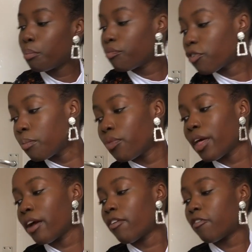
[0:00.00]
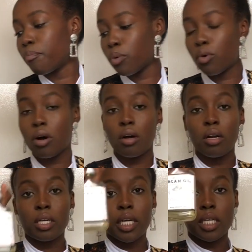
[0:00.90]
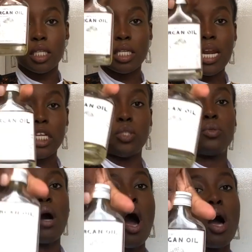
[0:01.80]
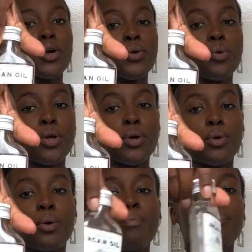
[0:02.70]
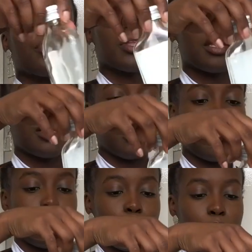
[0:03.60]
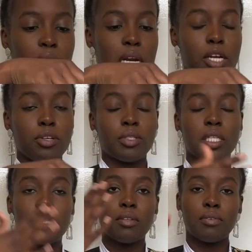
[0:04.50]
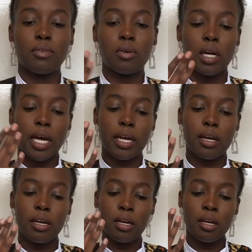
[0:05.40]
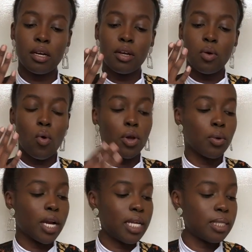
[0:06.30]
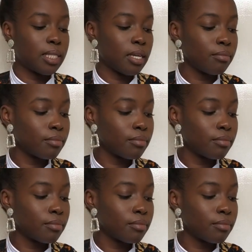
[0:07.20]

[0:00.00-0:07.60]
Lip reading: From there I've bought like this natural argan oil, and I use this for like oil cleansing.